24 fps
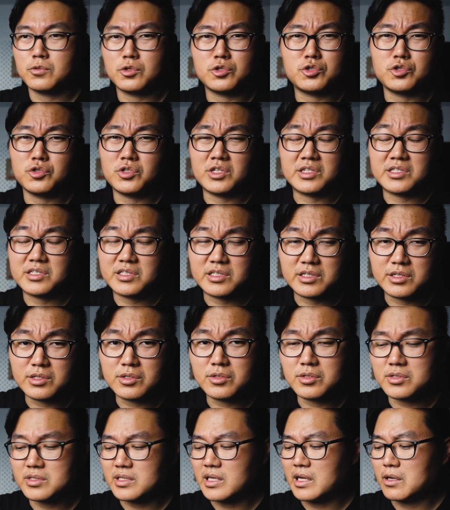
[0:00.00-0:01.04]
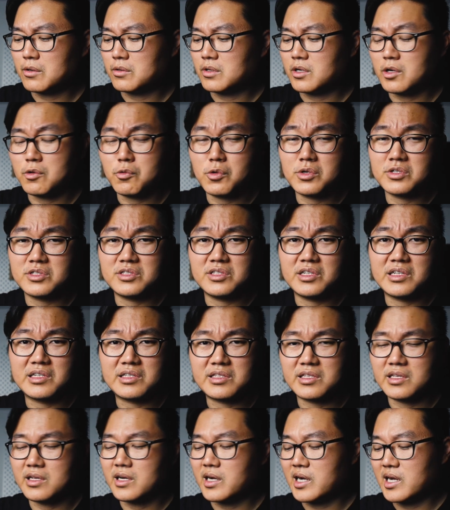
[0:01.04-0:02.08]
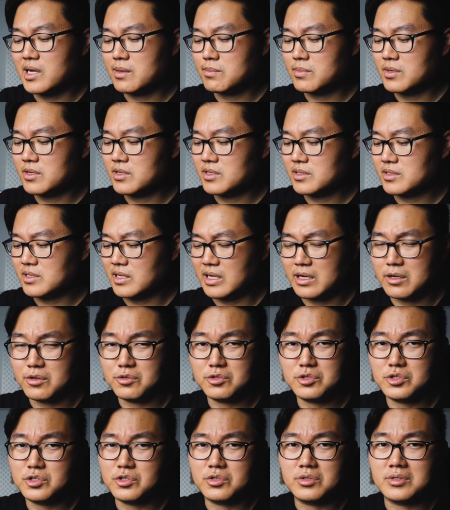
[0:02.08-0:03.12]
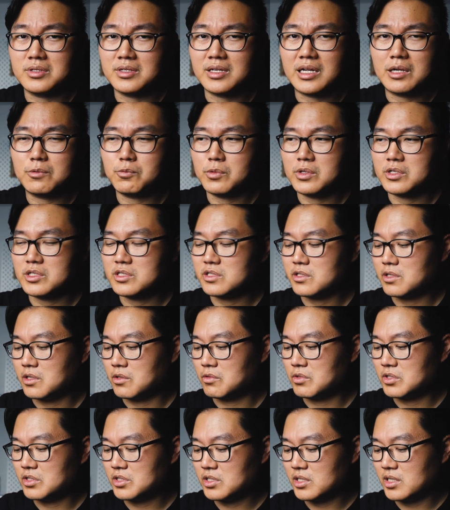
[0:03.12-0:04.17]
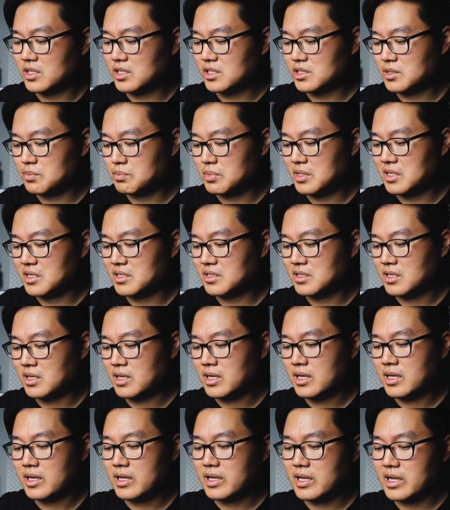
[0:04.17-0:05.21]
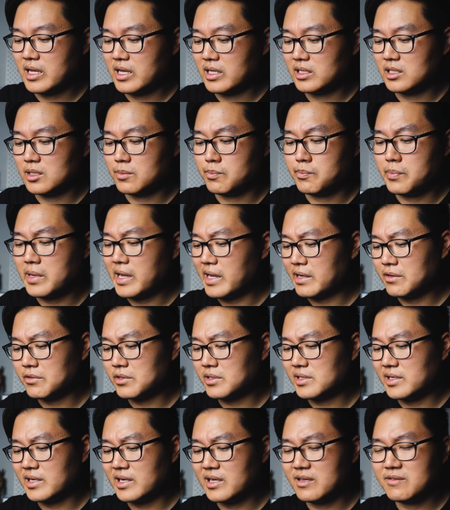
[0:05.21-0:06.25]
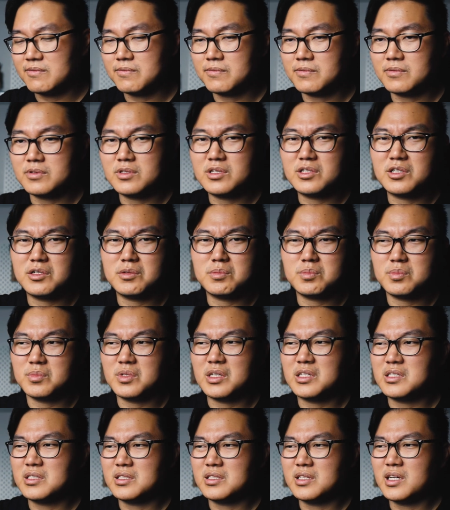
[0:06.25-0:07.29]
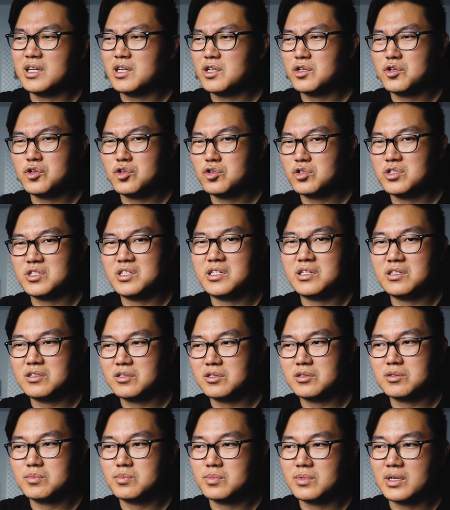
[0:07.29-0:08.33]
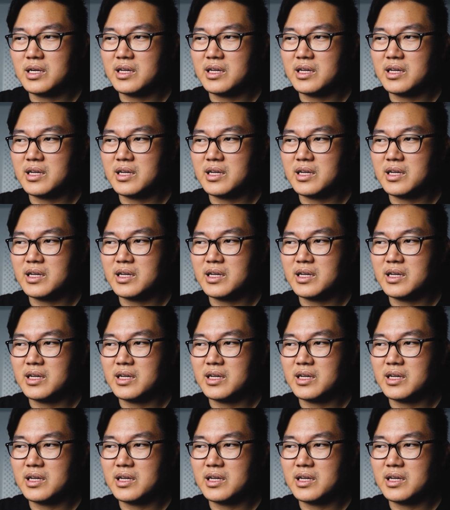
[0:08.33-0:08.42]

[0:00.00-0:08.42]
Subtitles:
For shooting stills, I don't always need the Ibis. I don't shoot a lot with slower shutter speeds, and the battery life, you know, it's not a huge deal.